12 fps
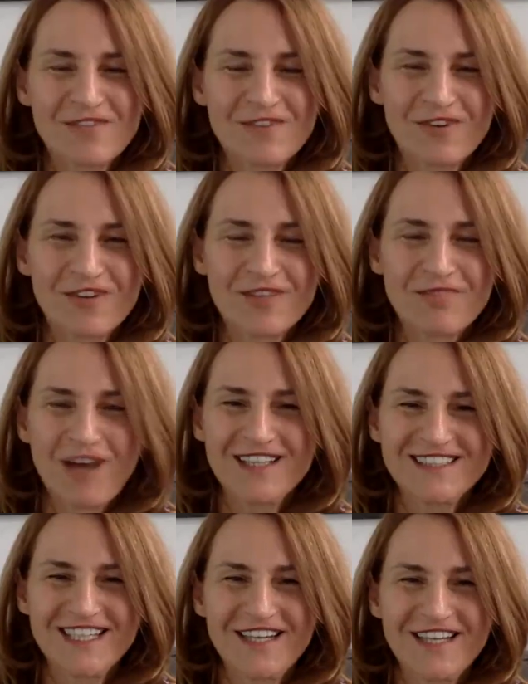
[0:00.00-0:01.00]
for all the
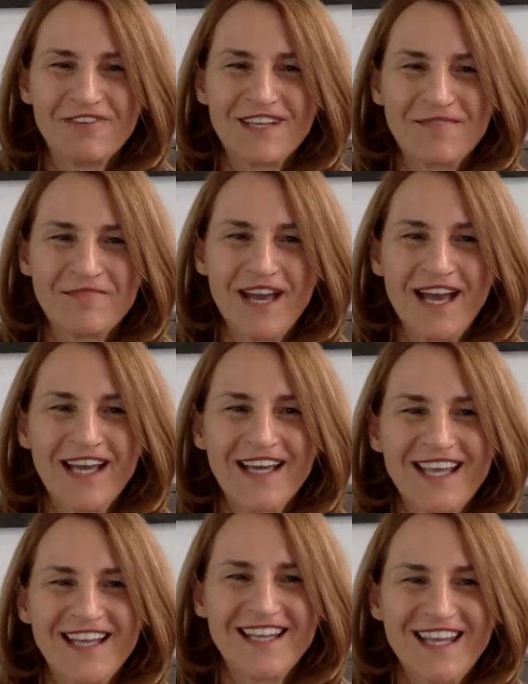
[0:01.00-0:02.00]
positive
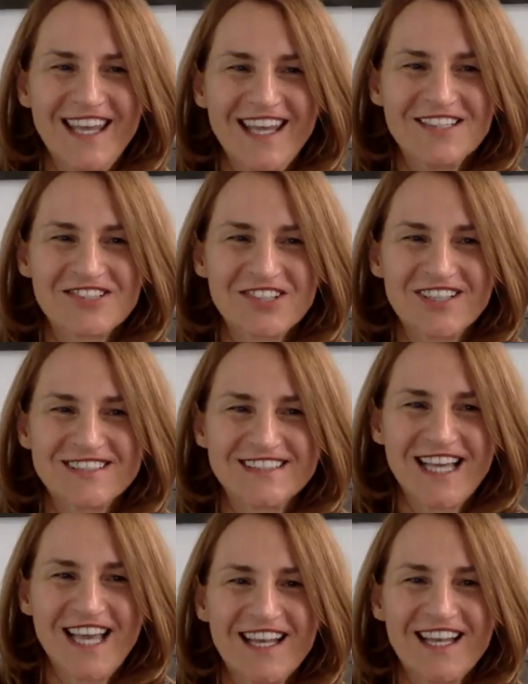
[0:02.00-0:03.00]
feedback and the
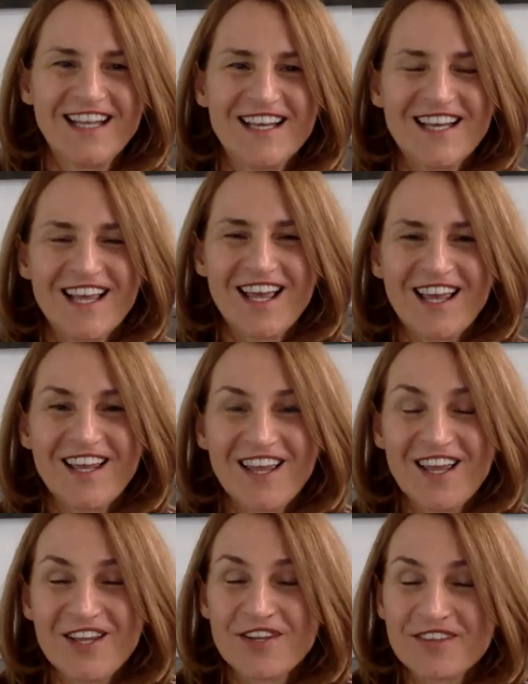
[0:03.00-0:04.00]
interest that
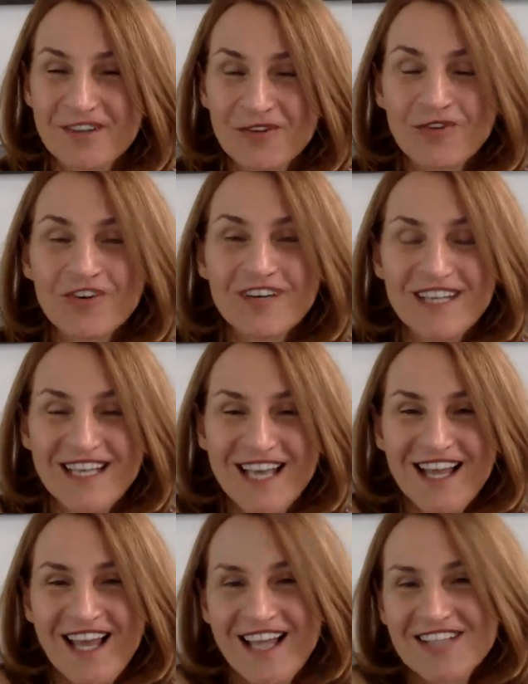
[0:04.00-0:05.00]
through
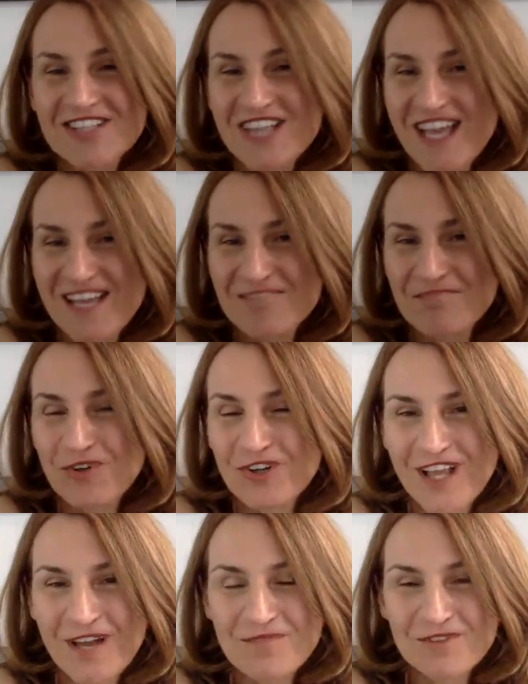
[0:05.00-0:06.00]
ELL Chat
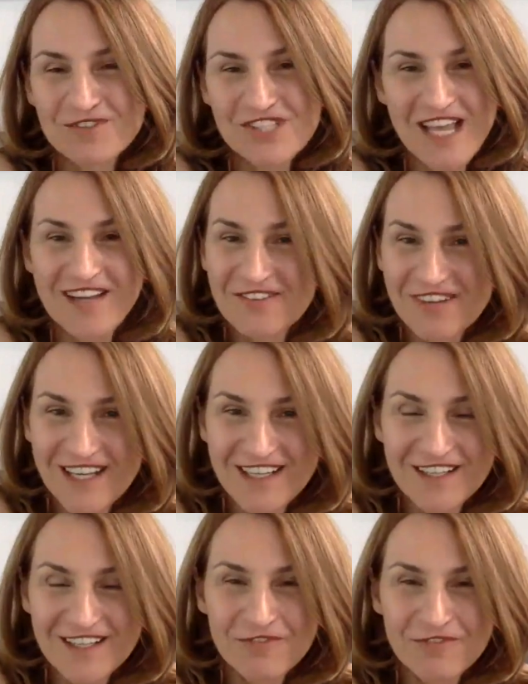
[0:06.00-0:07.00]
Book Club you
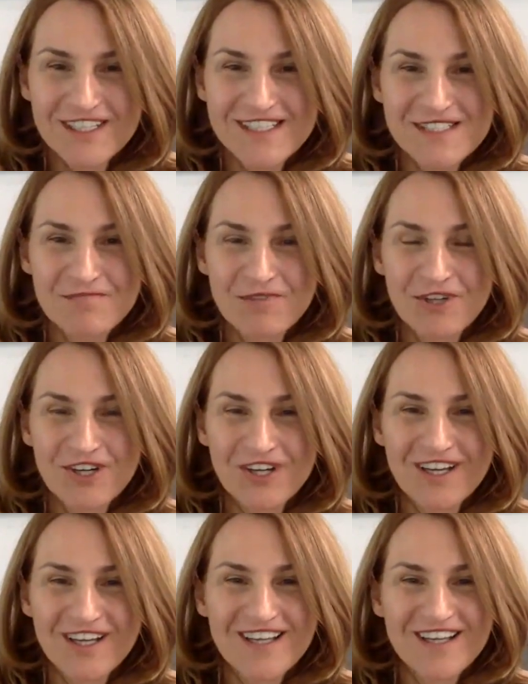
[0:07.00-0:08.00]
generated for this book.